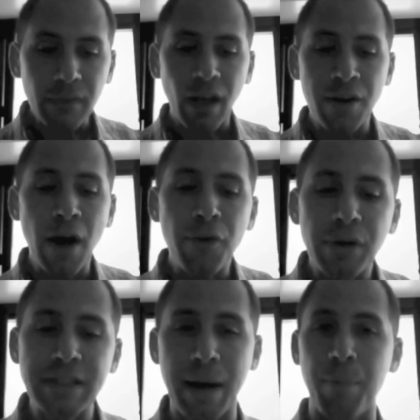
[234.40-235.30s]
Another
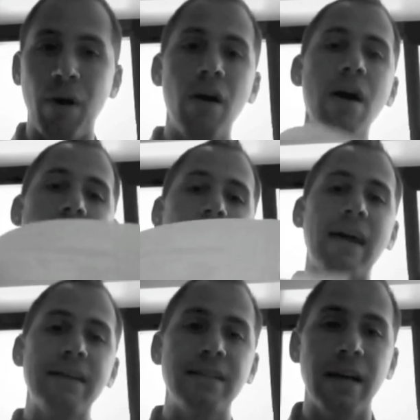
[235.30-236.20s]
example I
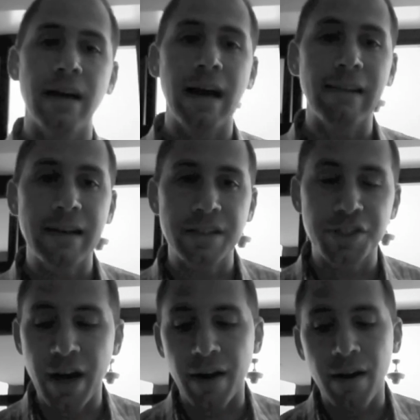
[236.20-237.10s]
like to
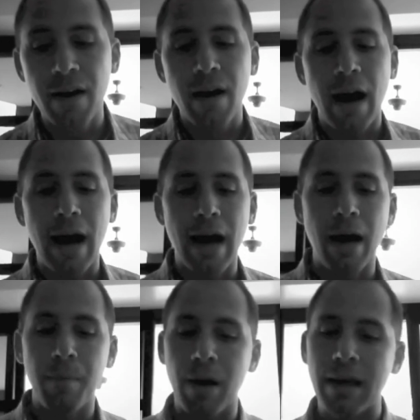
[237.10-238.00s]
share
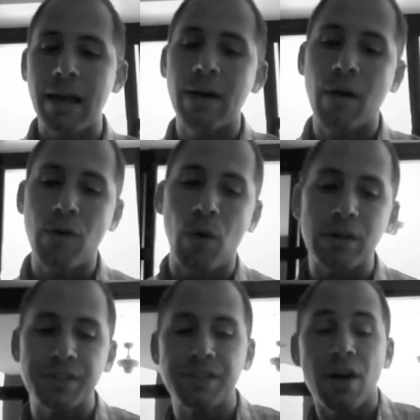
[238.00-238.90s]
in our
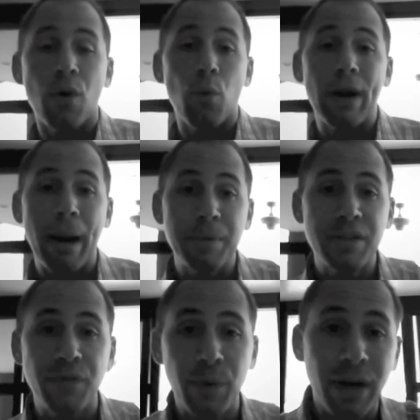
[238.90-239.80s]
course is what happens
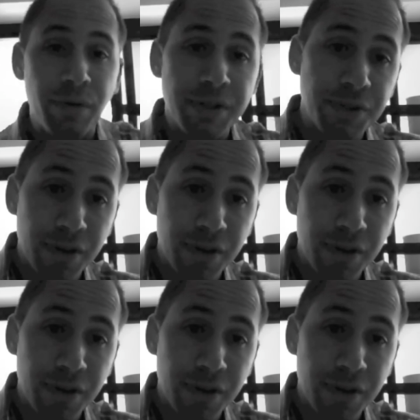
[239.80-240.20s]
if you increased